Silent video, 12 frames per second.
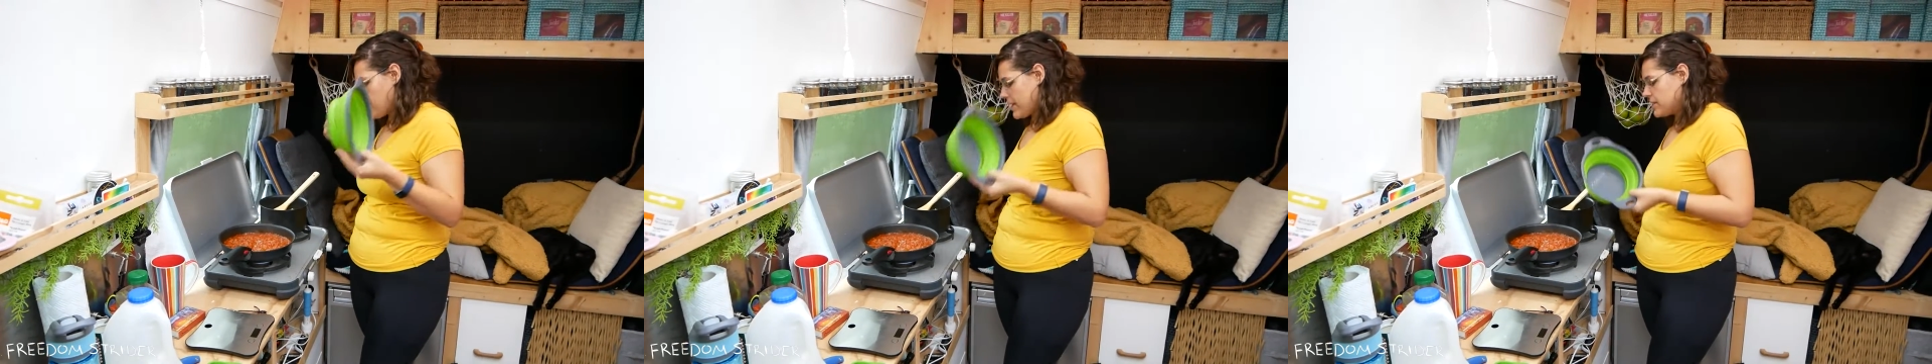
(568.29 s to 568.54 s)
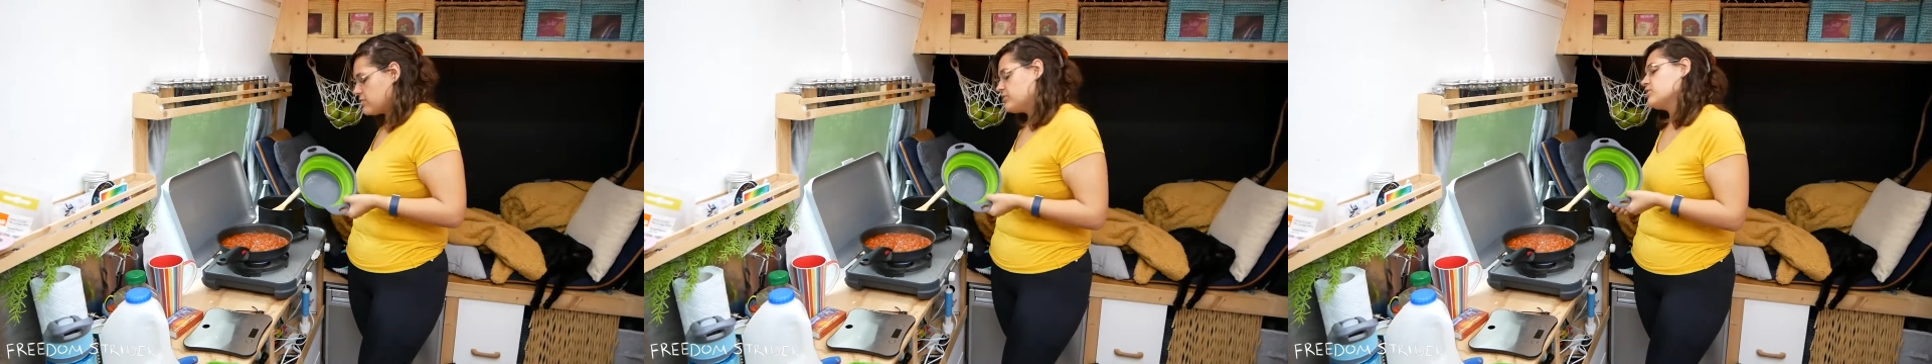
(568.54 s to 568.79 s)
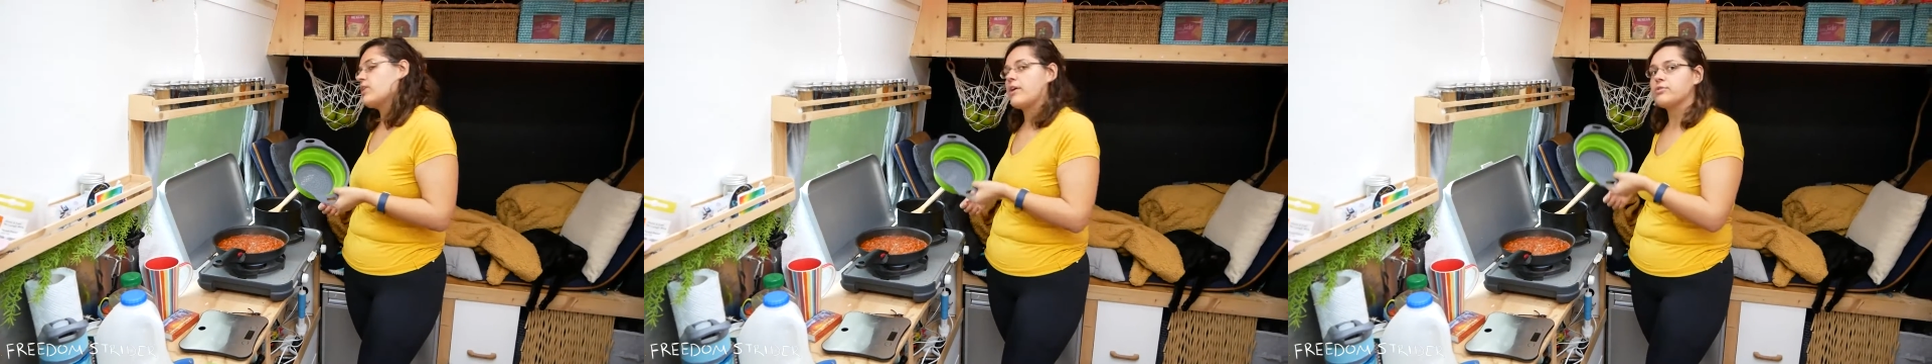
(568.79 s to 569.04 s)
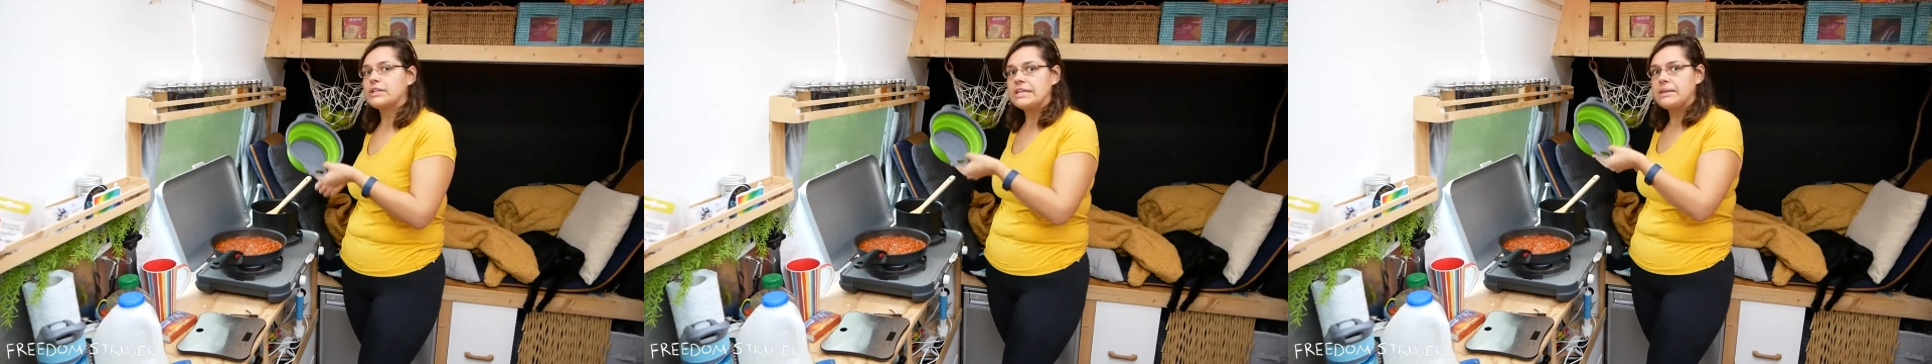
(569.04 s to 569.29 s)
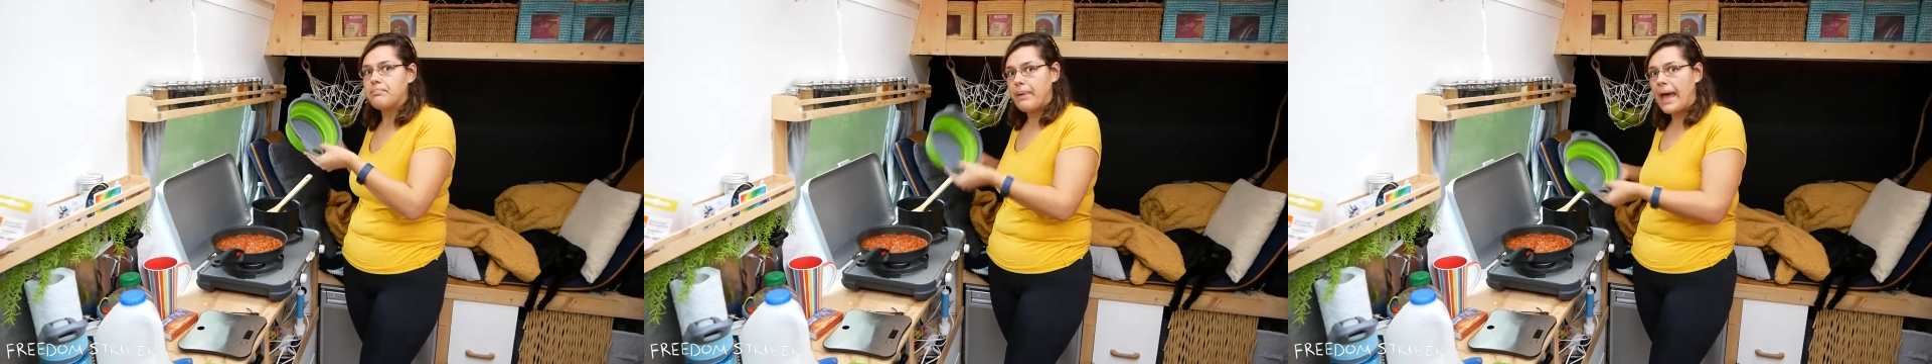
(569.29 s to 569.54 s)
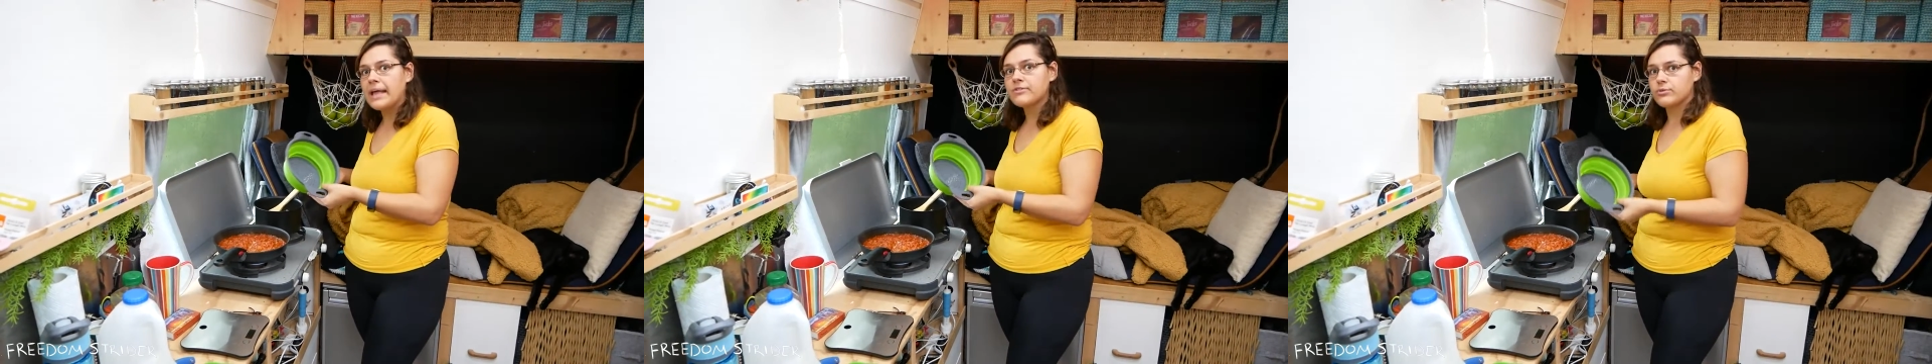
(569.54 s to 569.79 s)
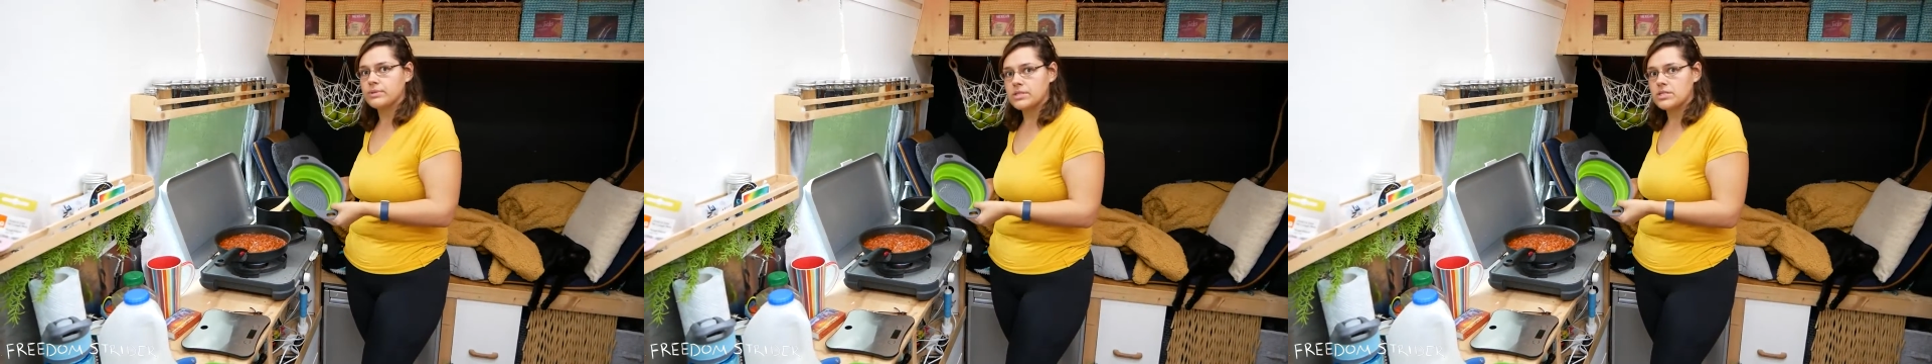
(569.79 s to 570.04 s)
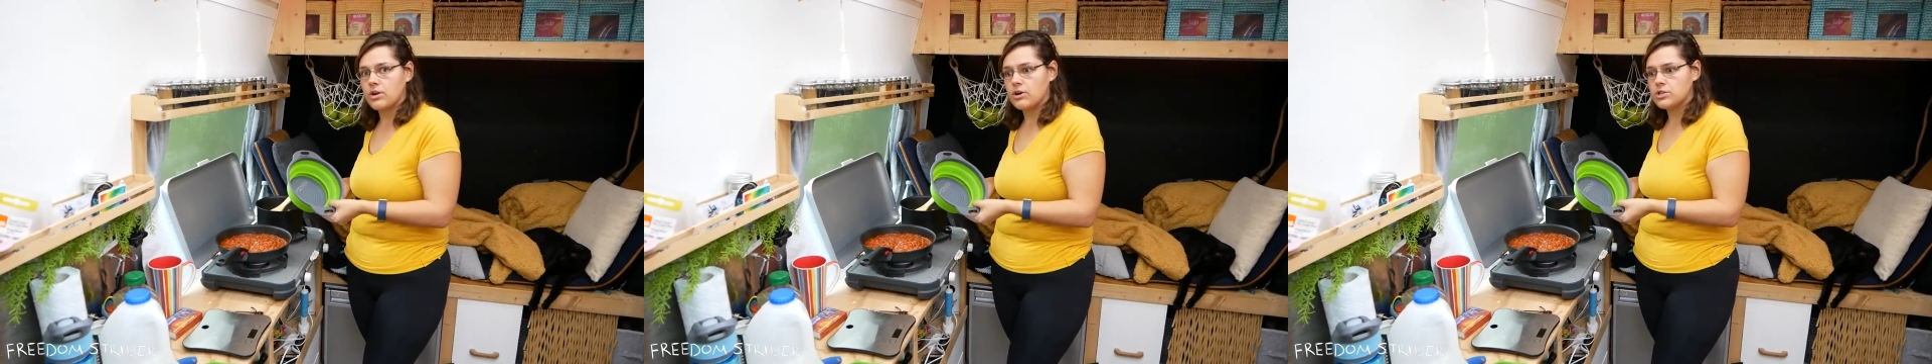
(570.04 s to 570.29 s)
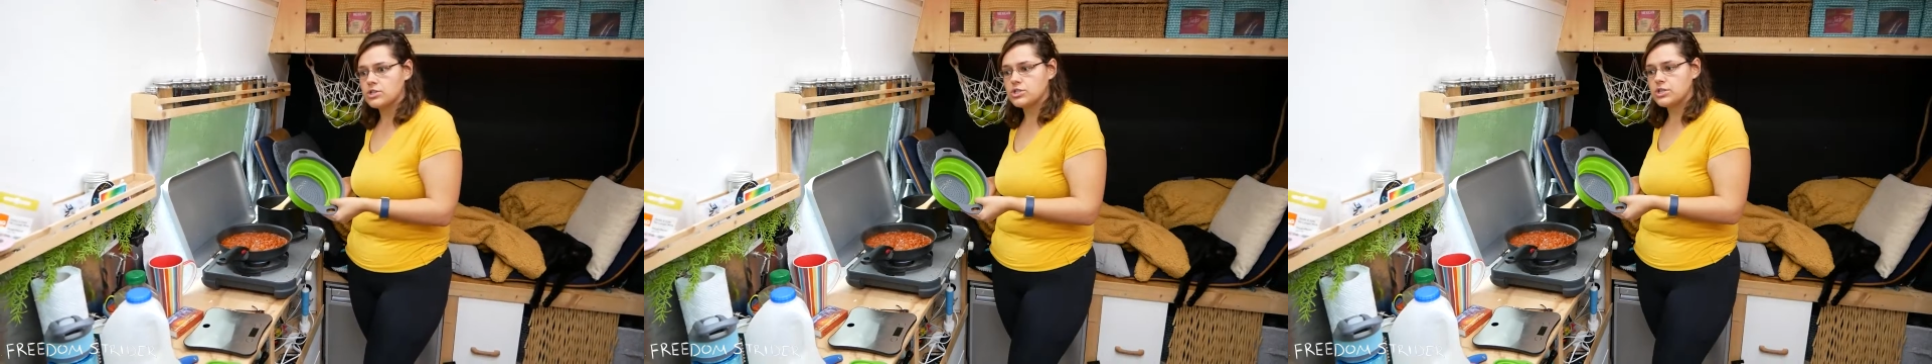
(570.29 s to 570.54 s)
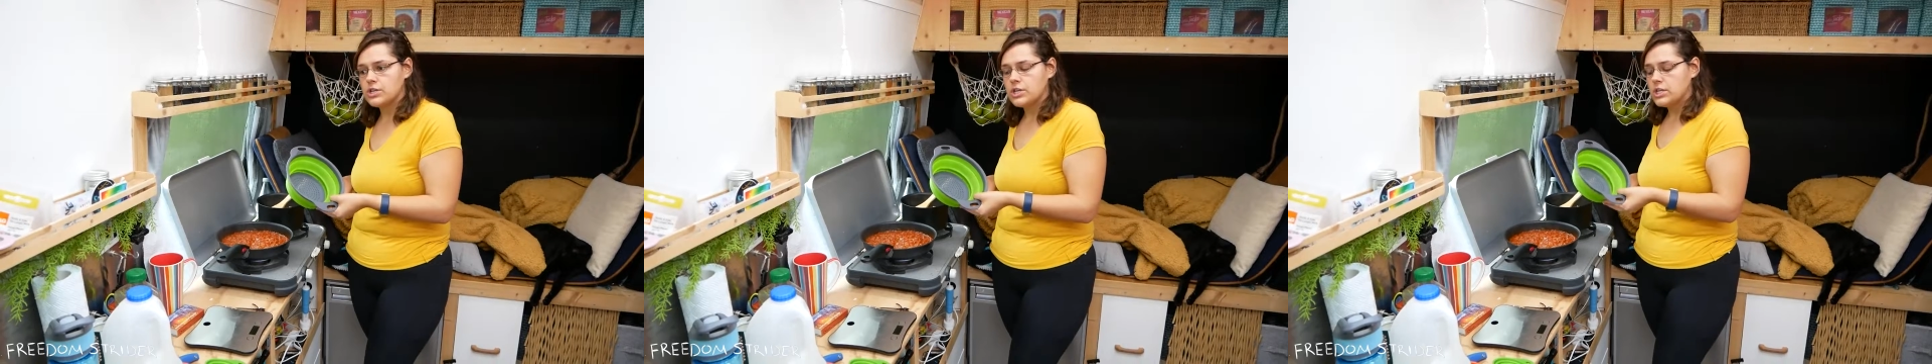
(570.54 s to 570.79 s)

bad enough you're gonna have to clean the pan from the starch.